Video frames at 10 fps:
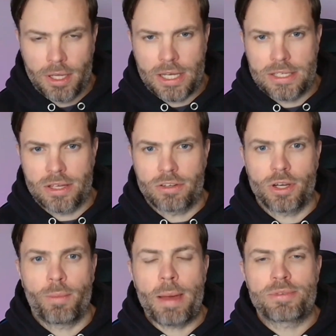is on your
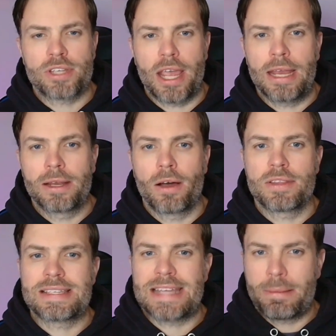website on
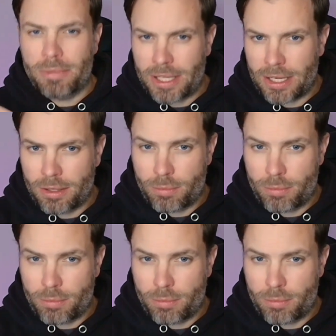the same link